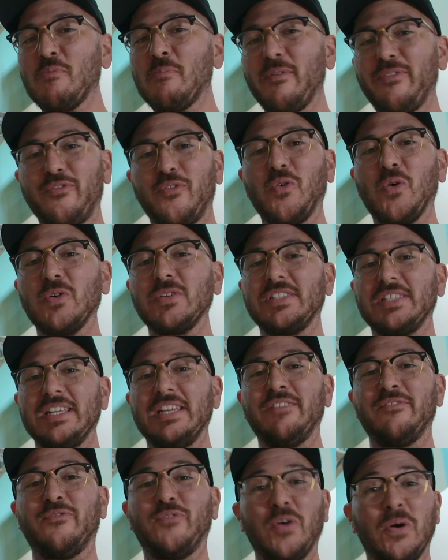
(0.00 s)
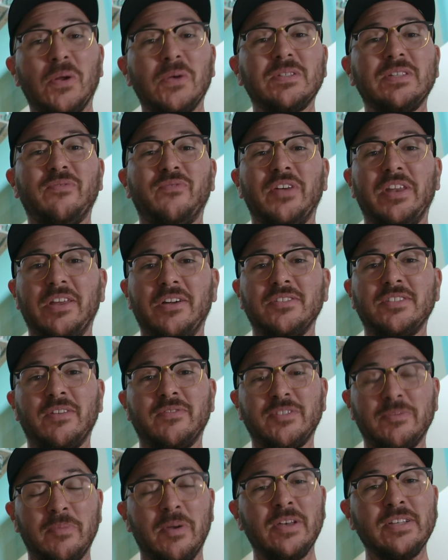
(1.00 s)
before seen photos and videos of
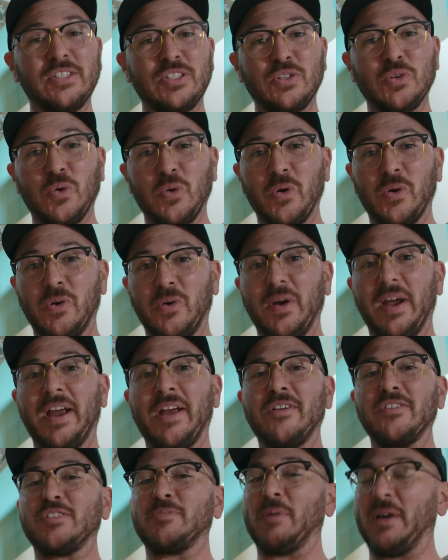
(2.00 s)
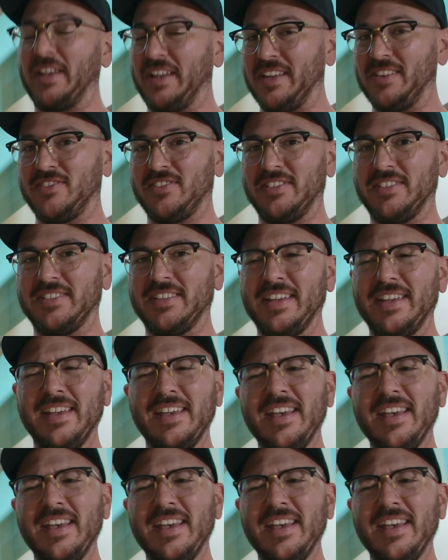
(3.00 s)
some historical Aerospike engines.